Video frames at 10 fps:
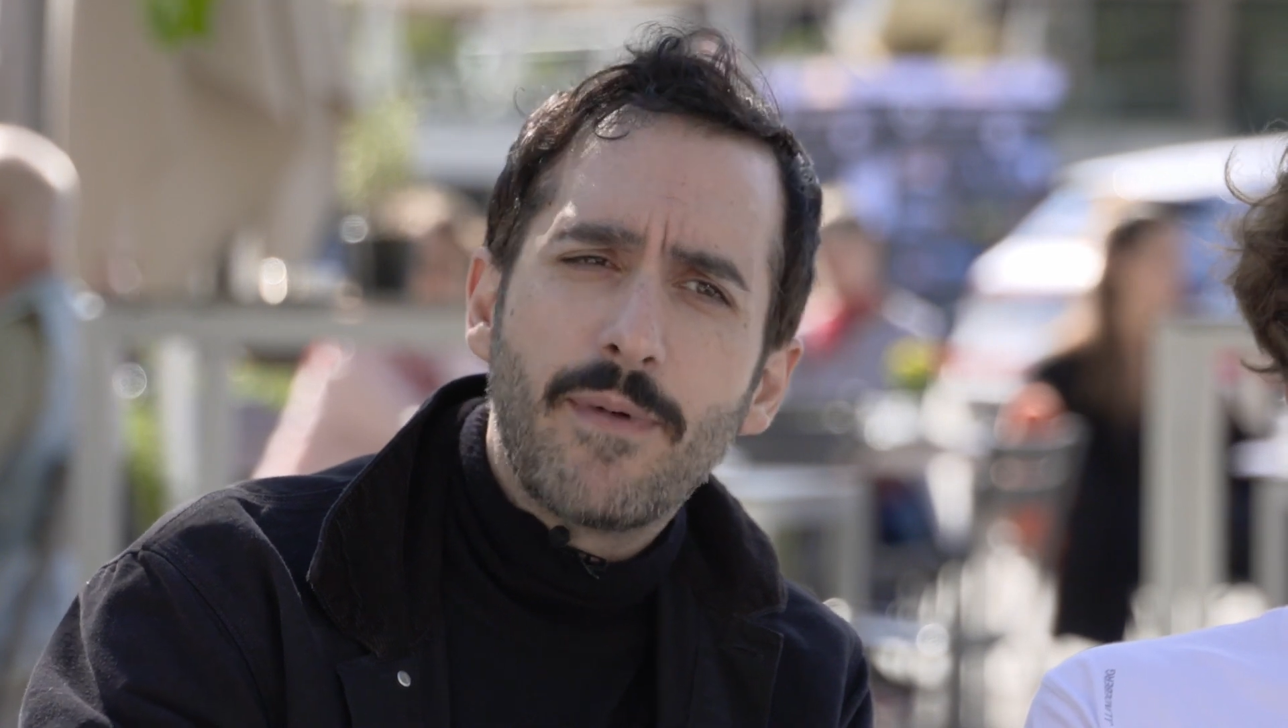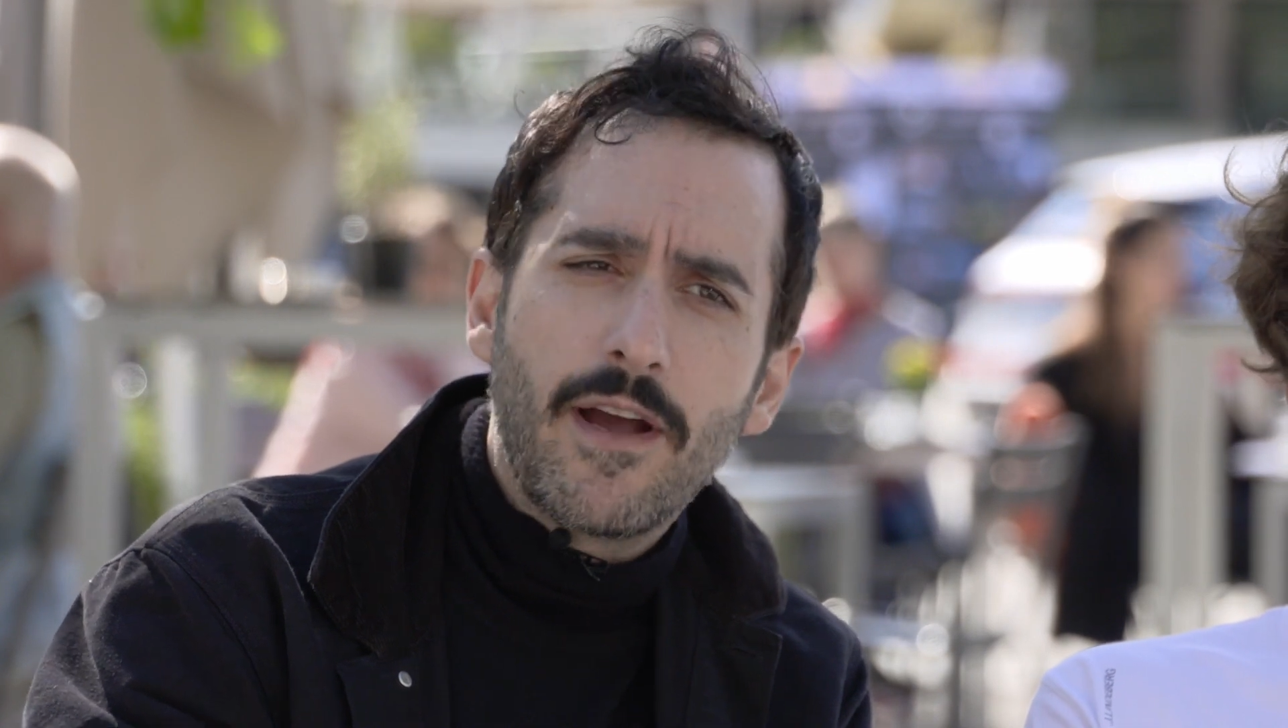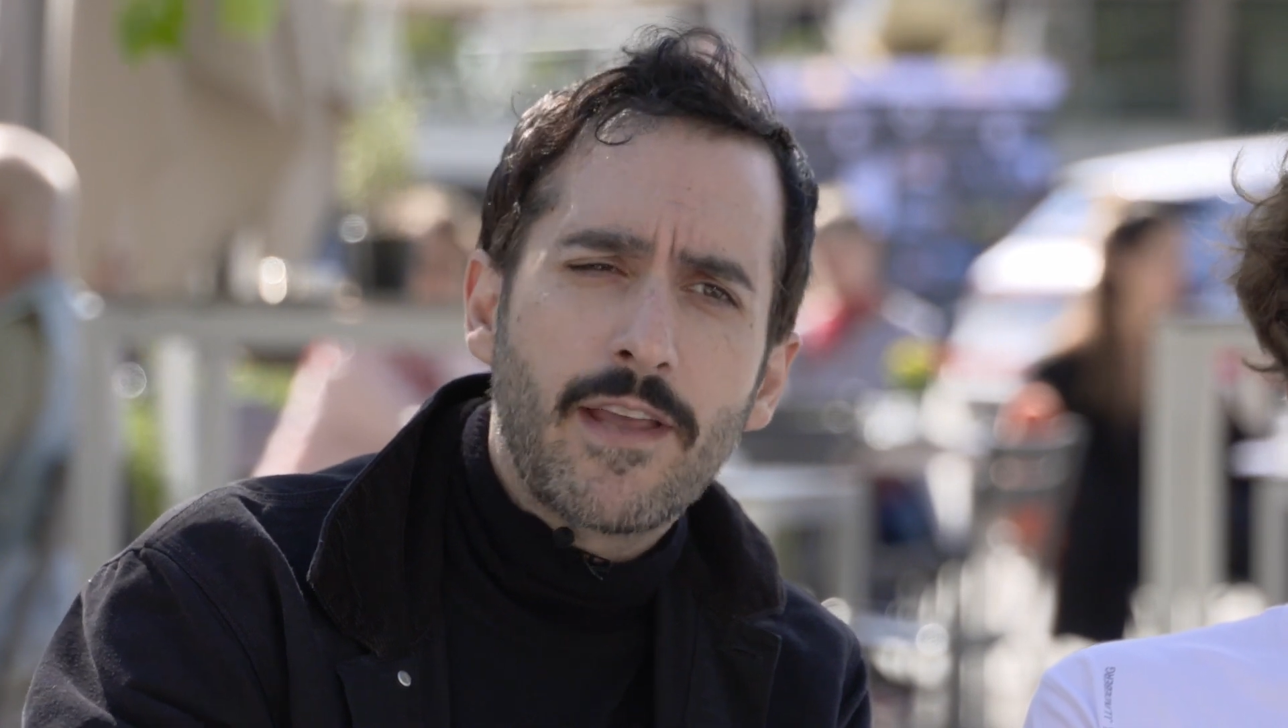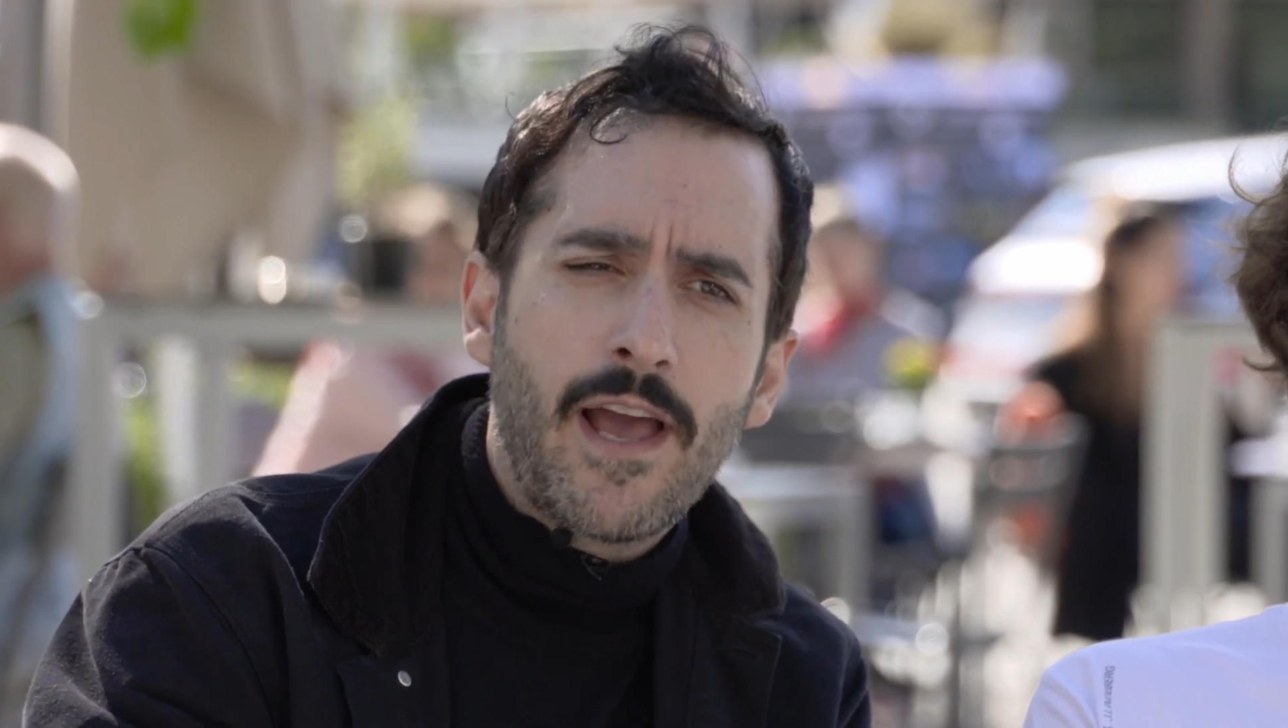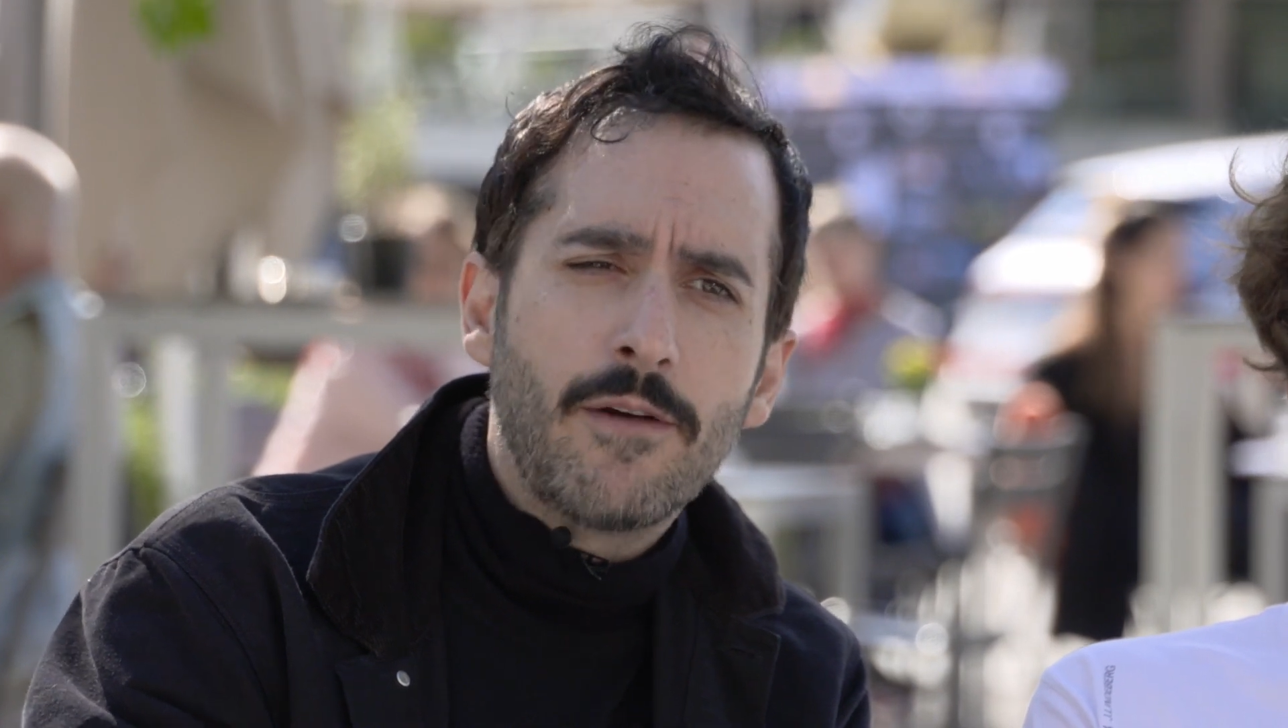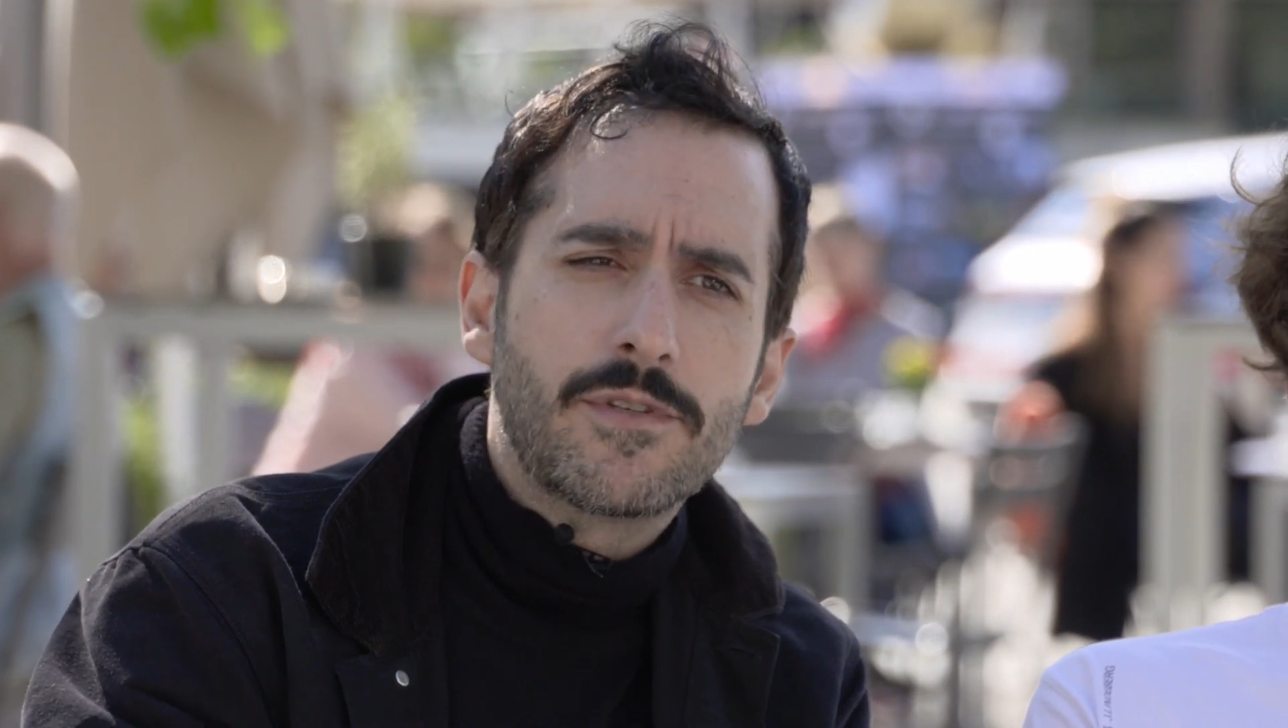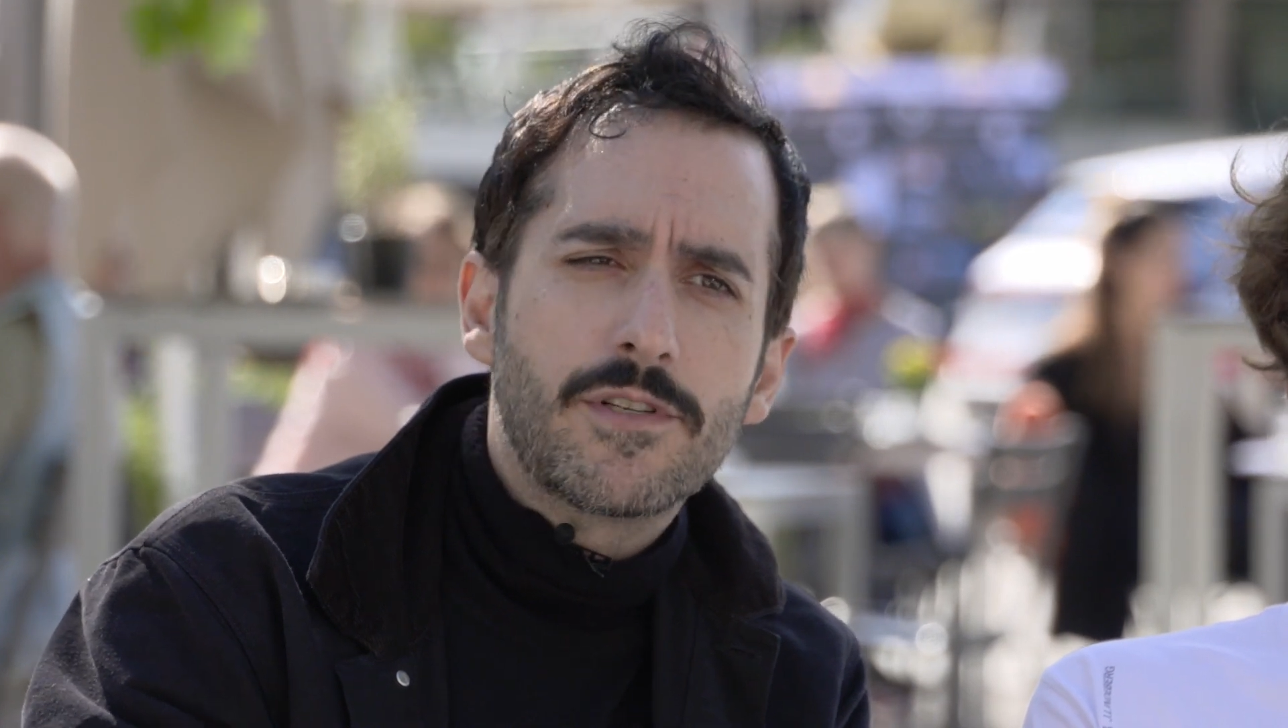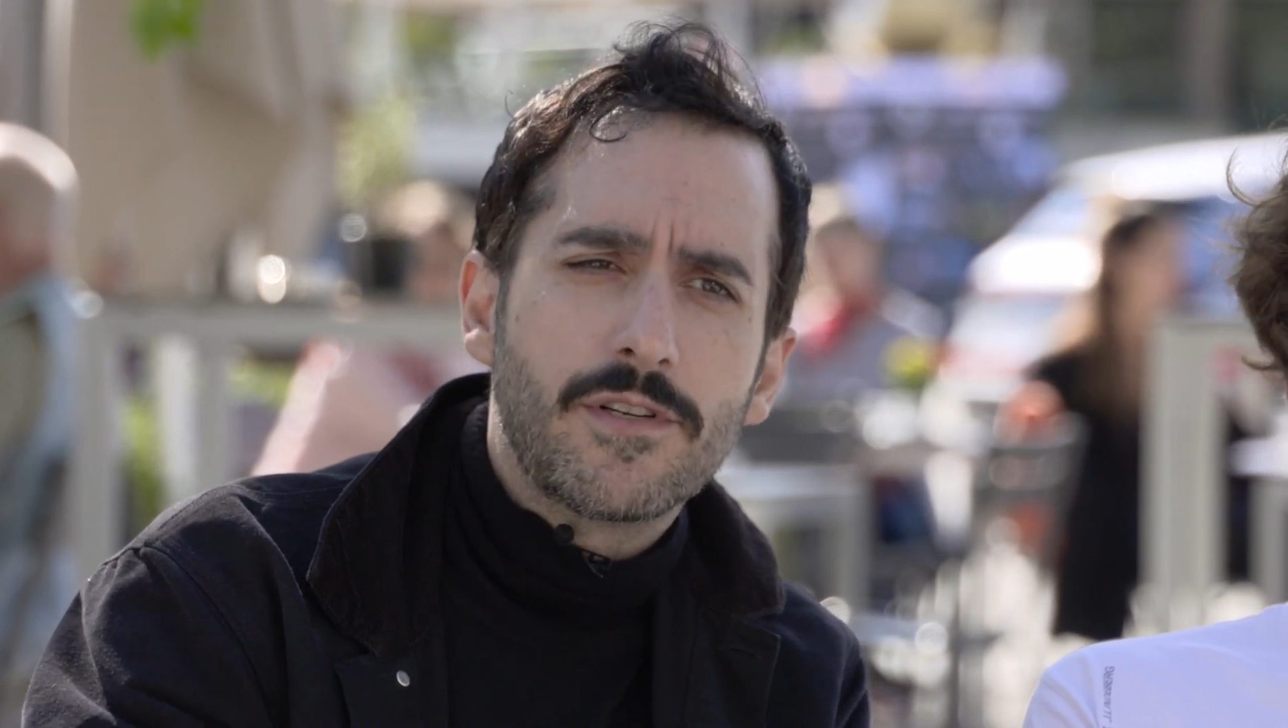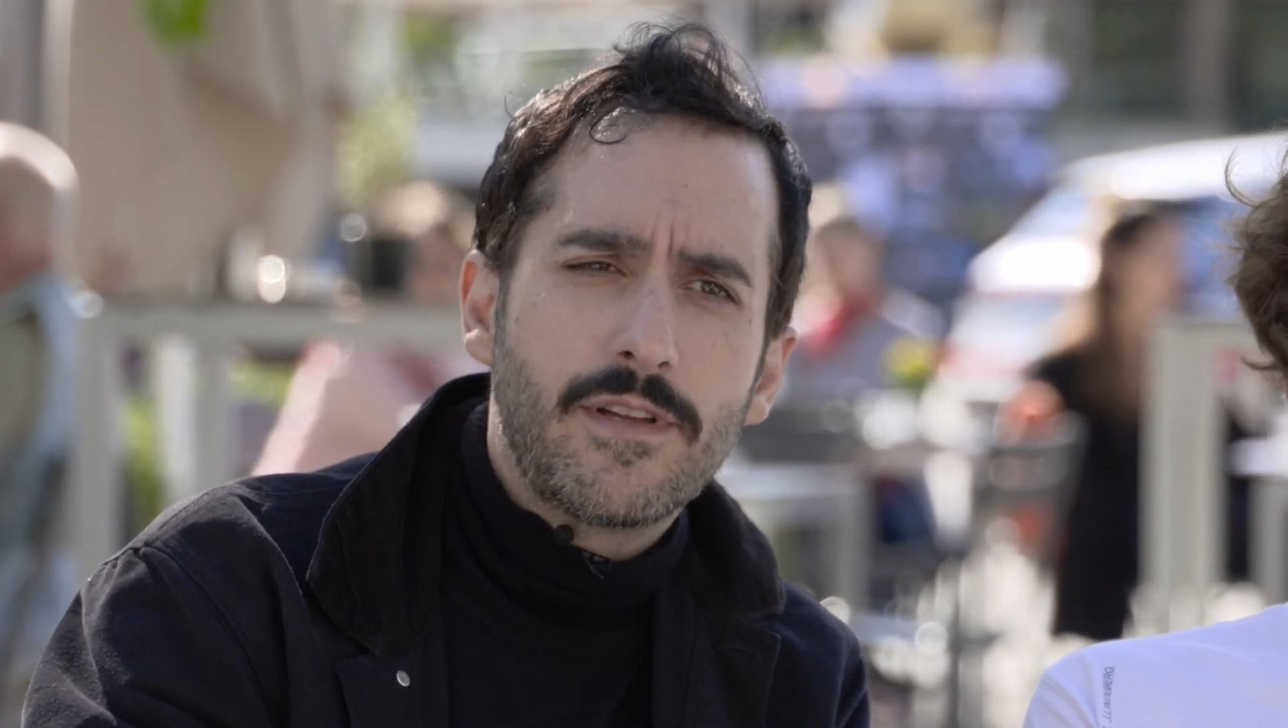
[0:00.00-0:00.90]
by a counter